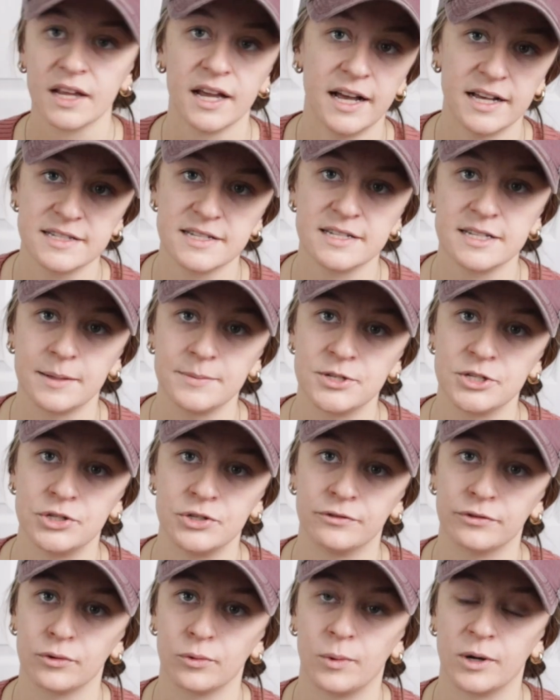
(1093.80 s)
as a
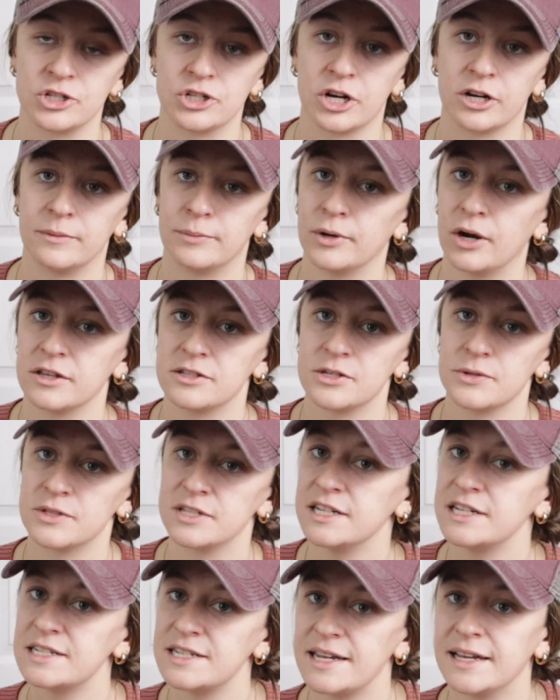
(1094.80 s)
substitute for one jar of broth. So it's
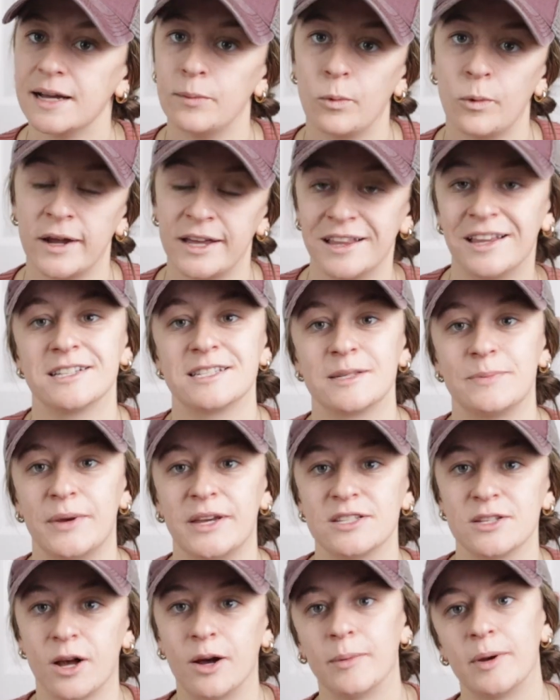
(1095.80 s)
going to take up way less
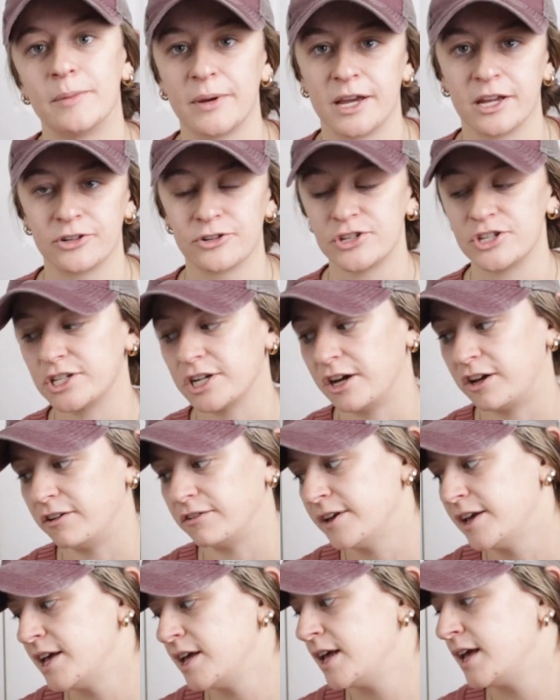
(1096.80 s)
space on my pantry
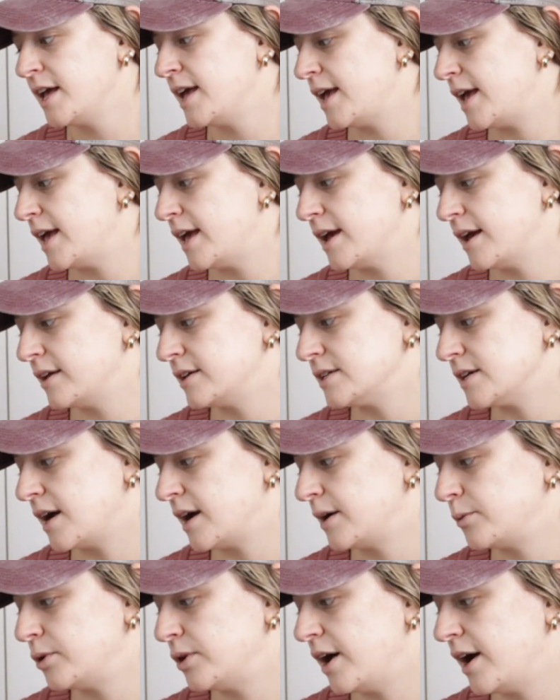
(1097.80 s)
shelf, and
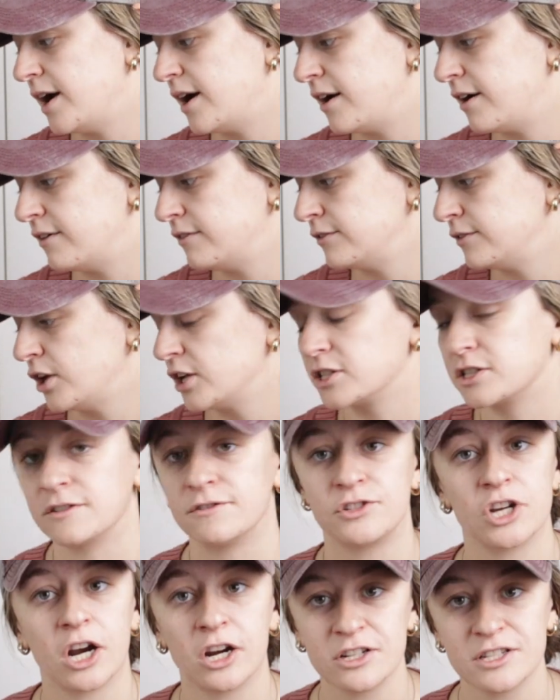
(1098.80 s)
I will have lots of
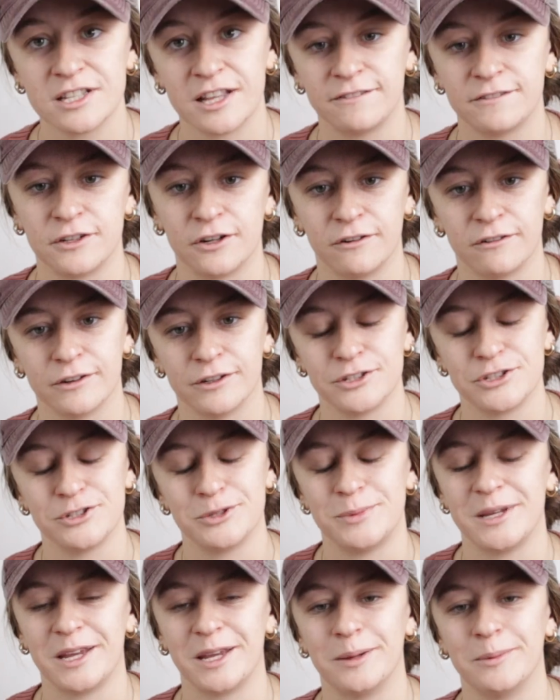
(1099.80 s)
jars left over
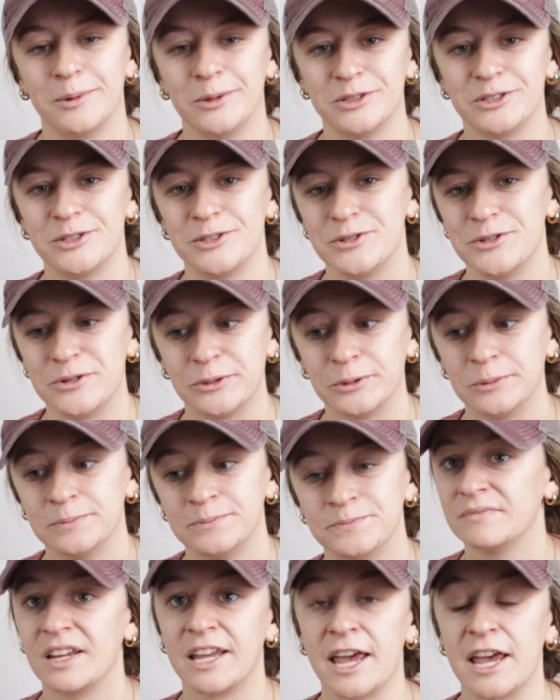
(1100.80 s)
to be able to
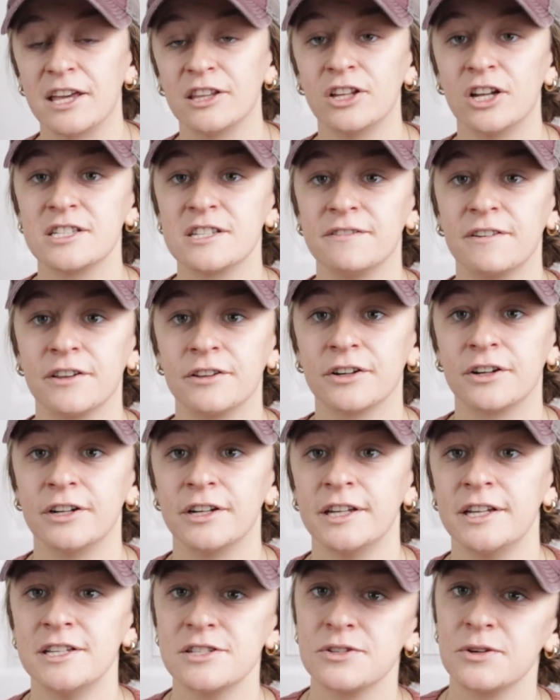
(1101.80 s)
can lots of other
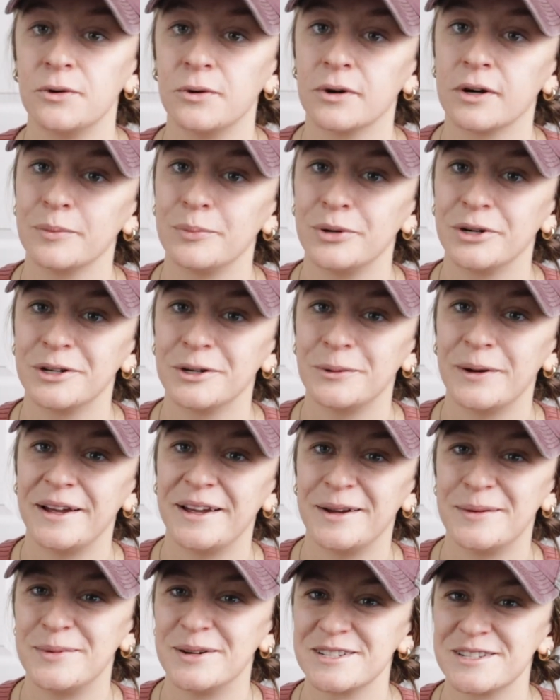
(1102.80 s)
goodies or put
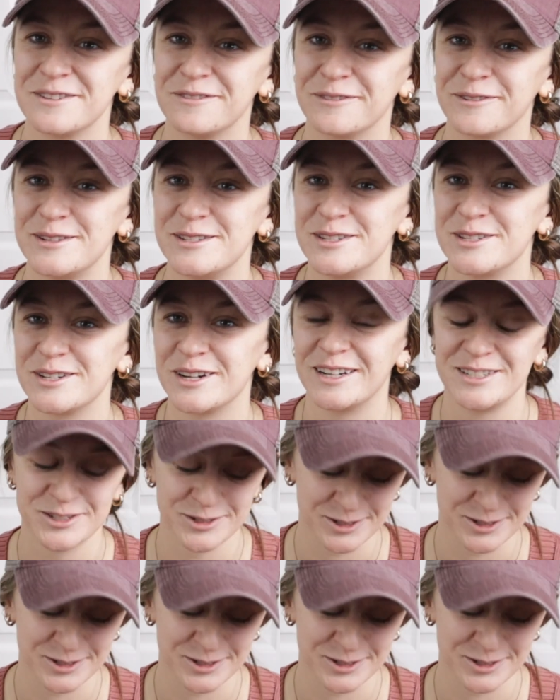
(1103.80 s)
away a bunch of freeze-dried